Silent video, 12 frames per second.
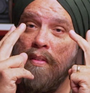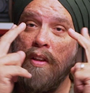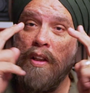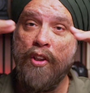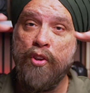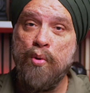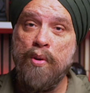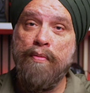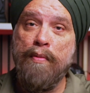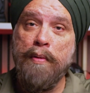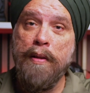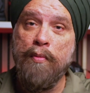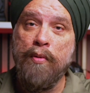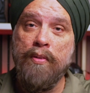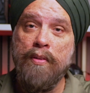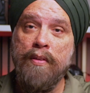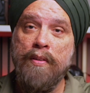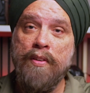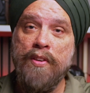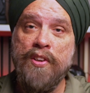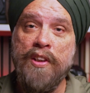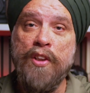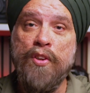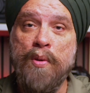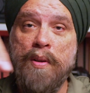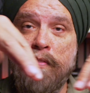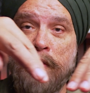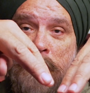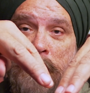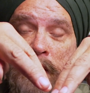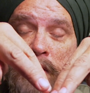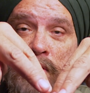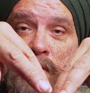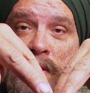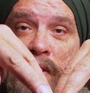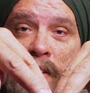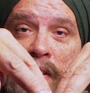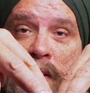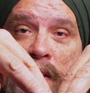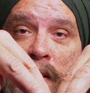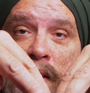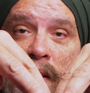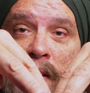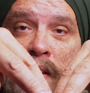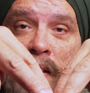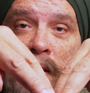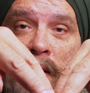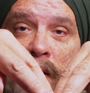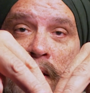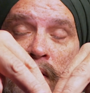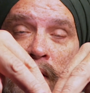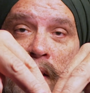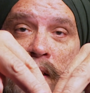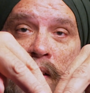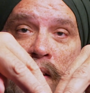And two different people see two different things. Right?